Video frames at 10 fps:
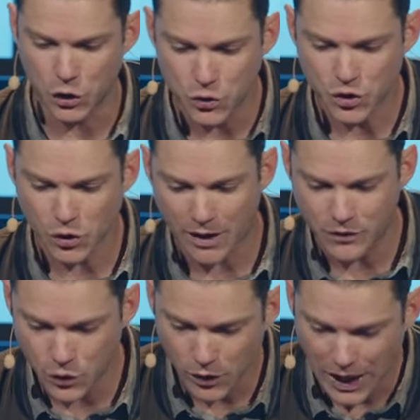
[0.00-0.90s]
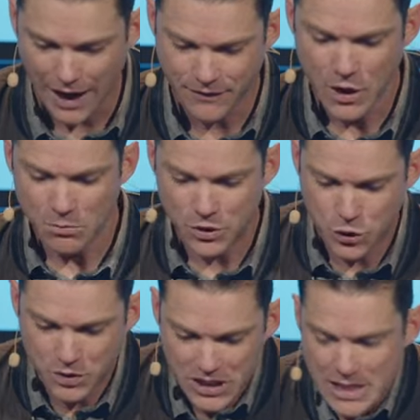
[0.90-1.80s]
You still have your life, but
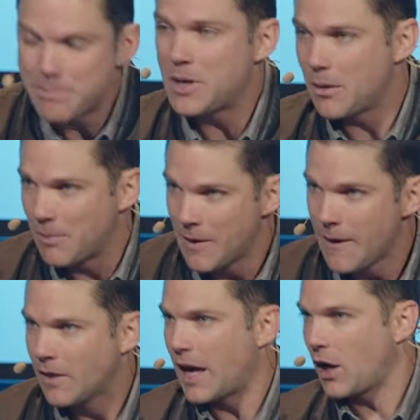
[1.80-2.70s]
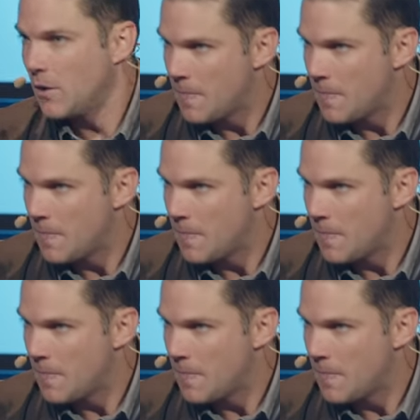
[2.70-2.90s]
you keep him like